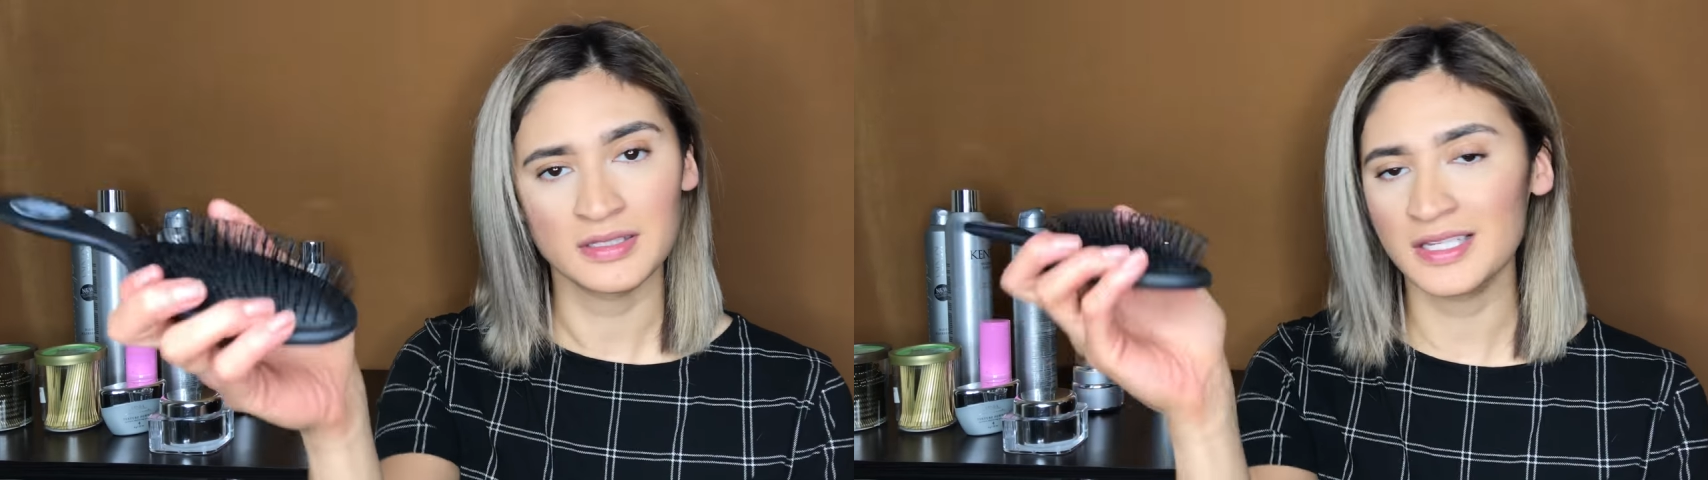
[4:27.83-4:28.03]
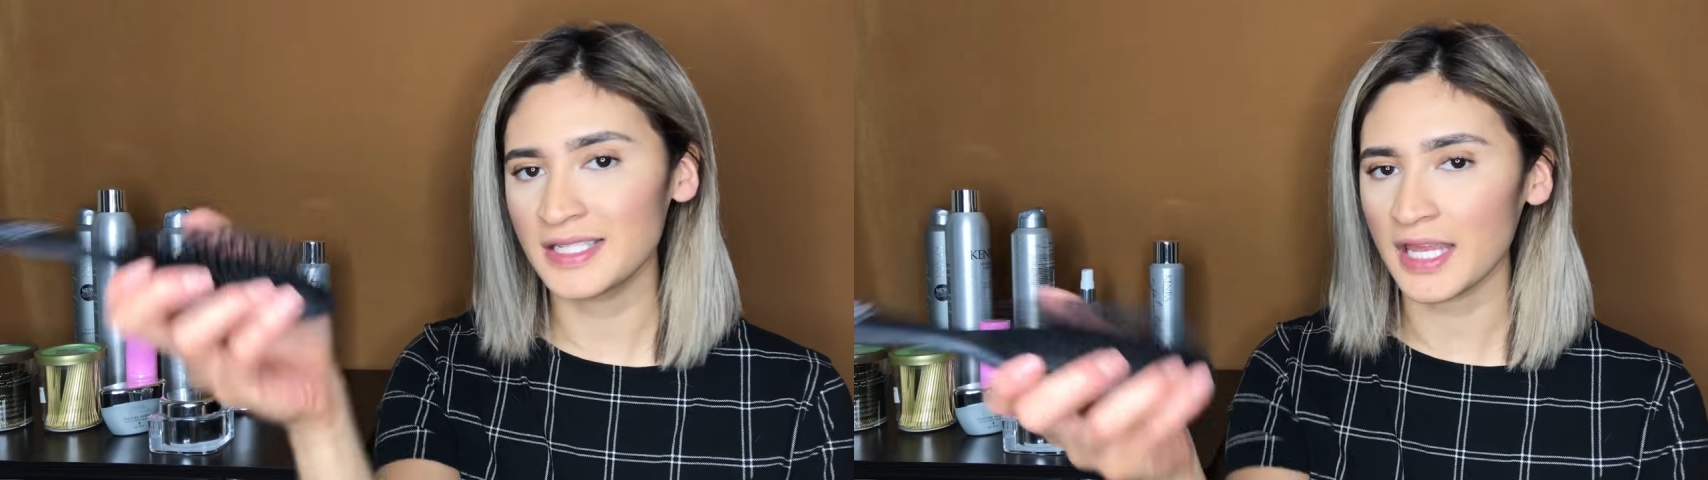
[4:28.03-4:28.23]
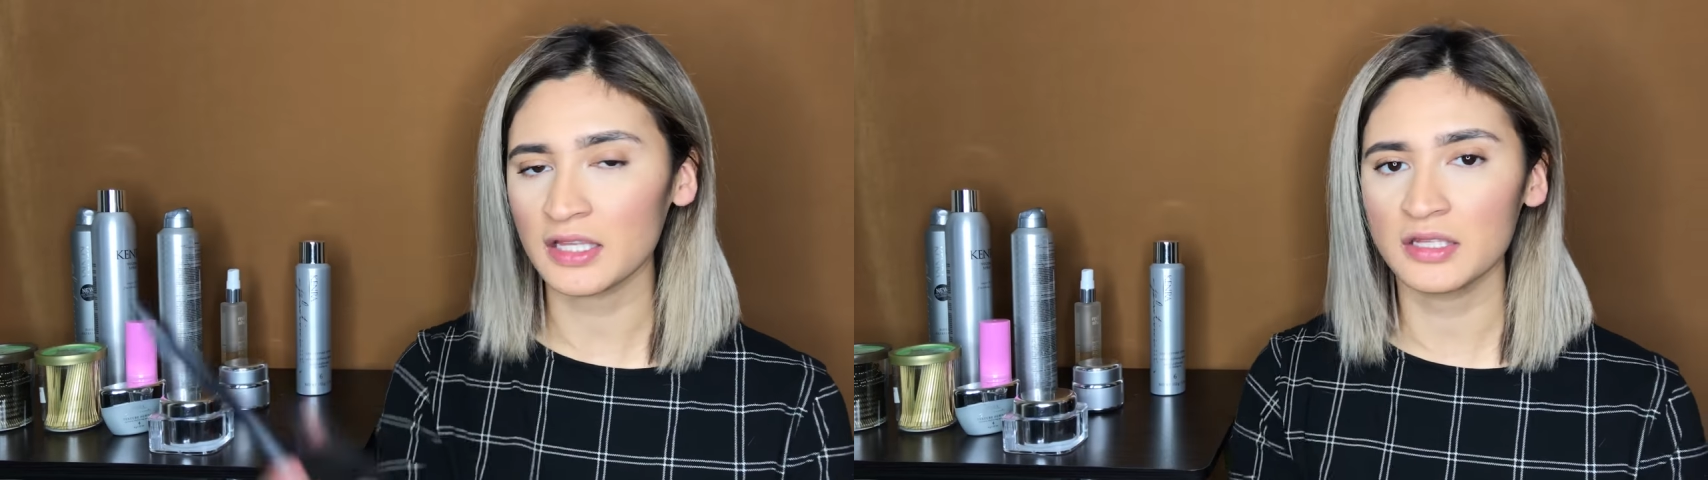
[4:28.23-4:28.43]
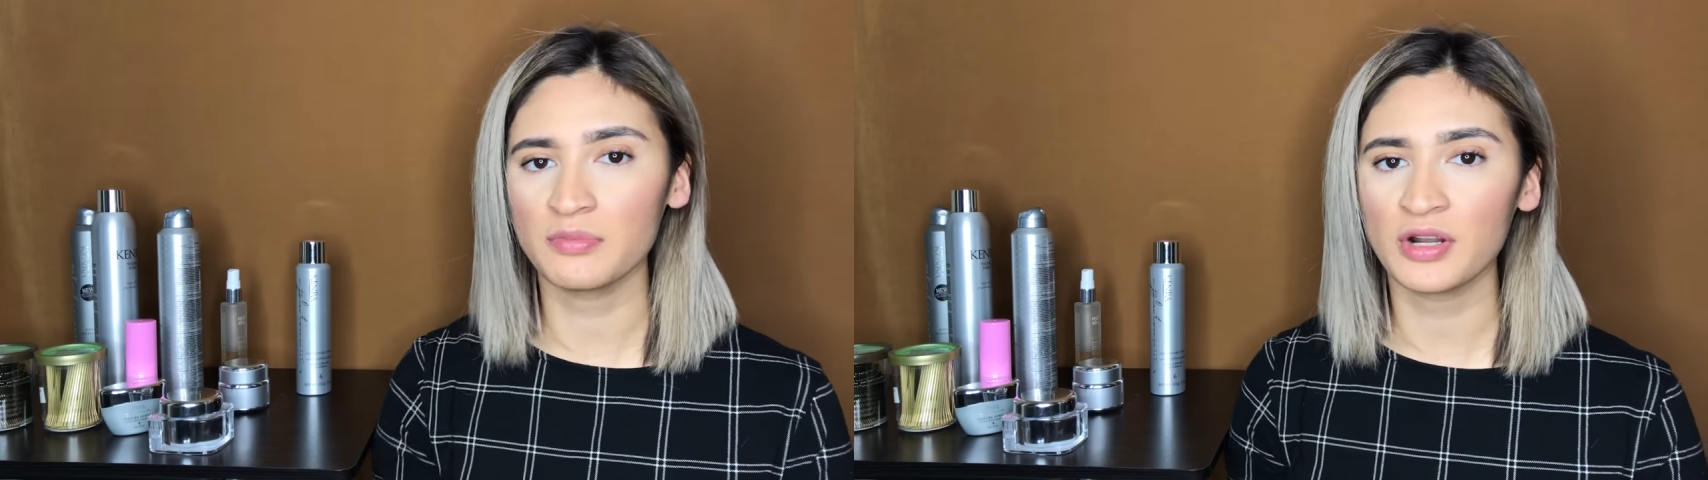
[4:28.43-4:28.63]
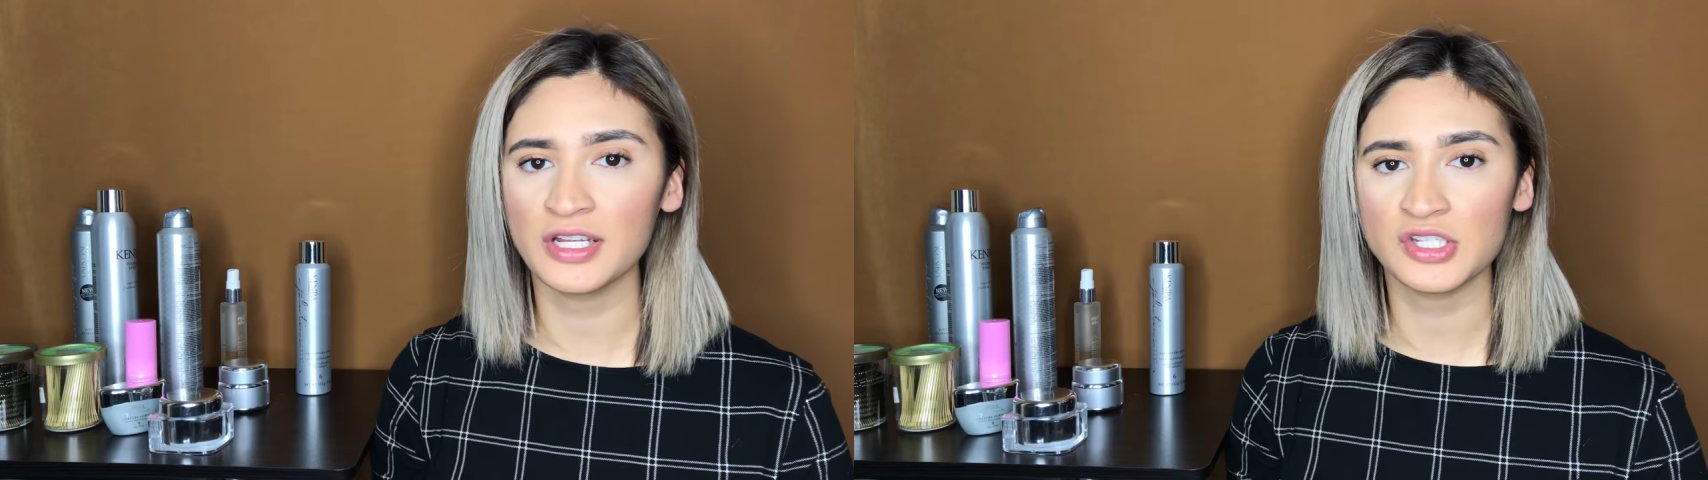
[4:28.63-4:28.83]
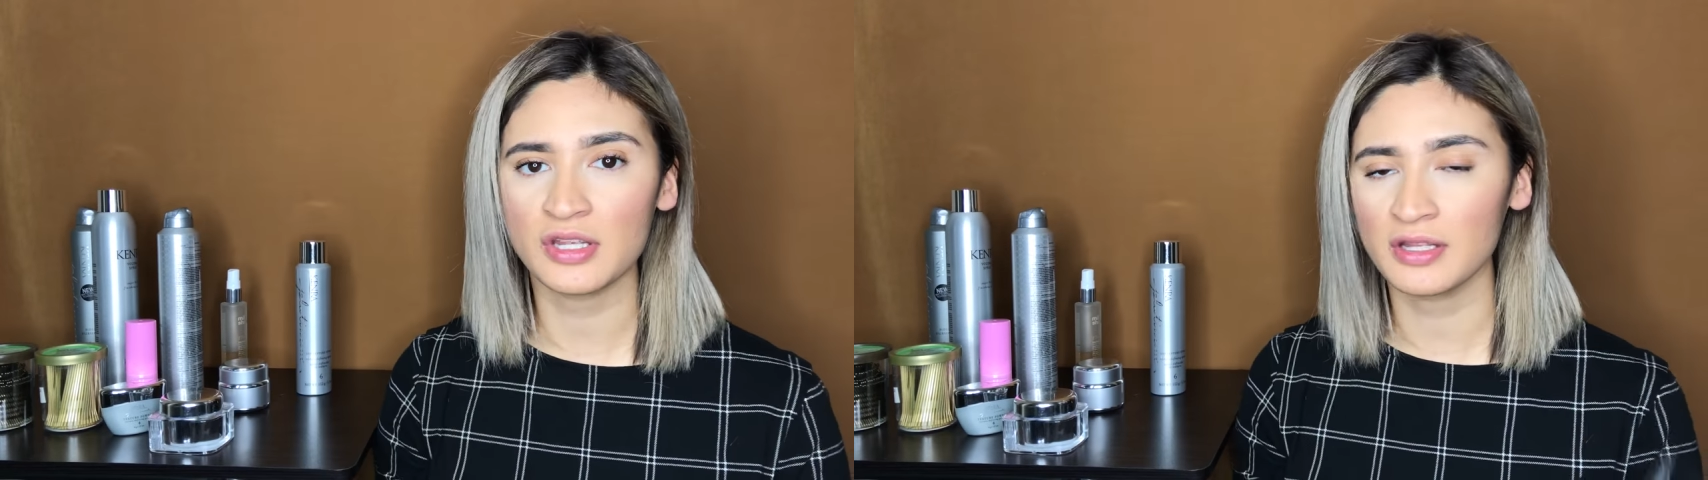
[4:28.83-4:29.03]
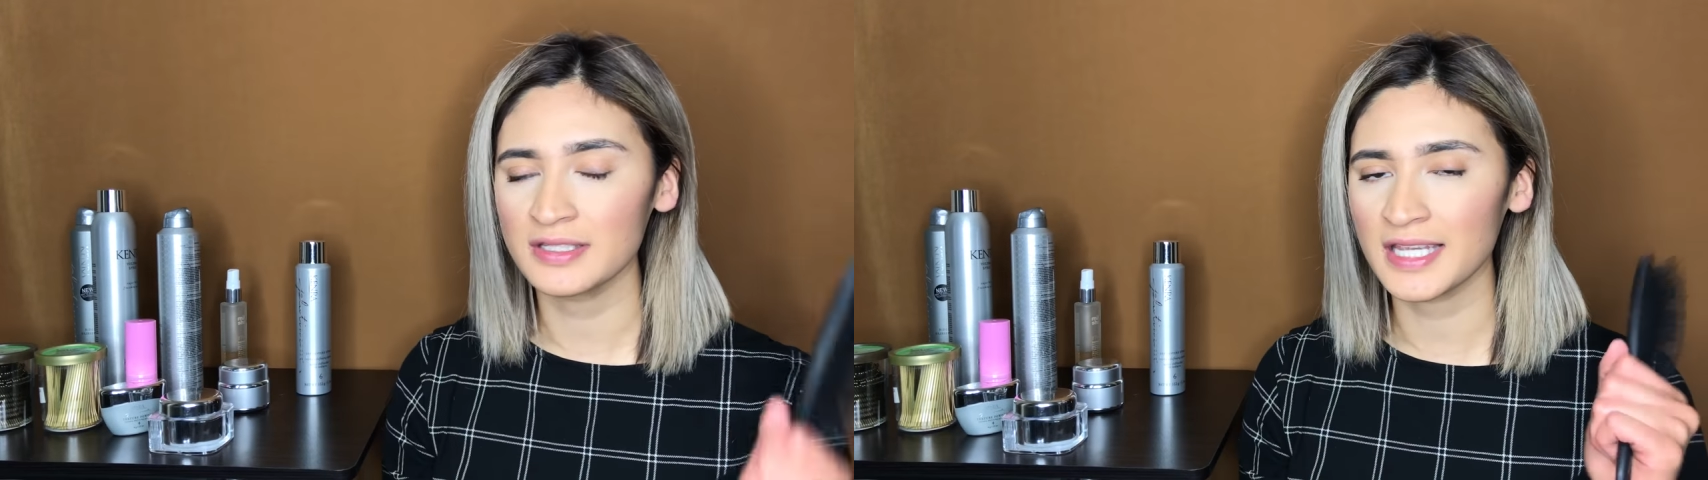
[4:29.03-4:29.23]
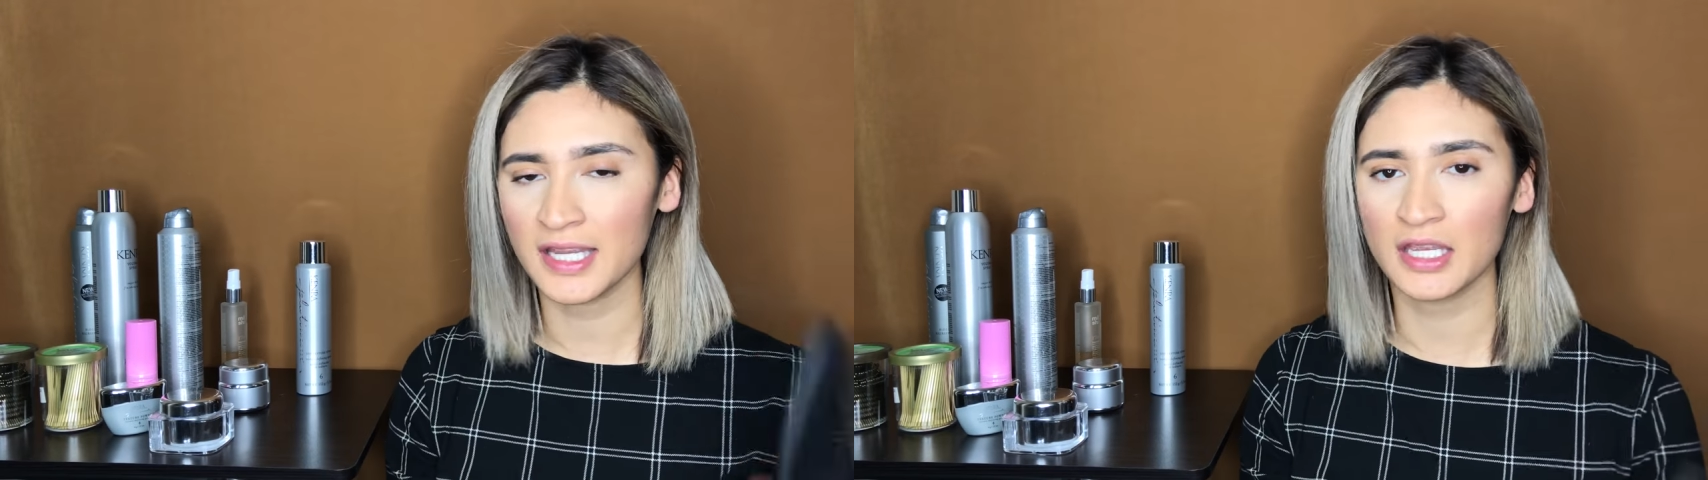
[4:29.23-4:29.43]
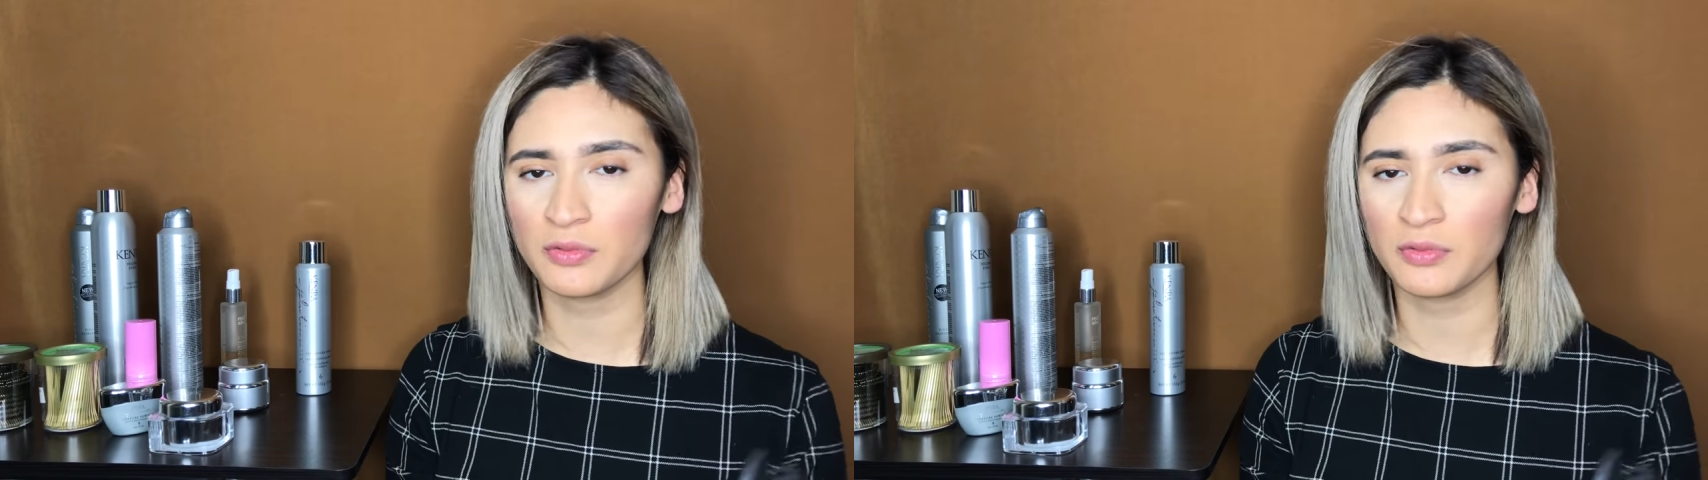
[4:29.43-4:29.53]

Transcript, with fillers: Detangling brush, take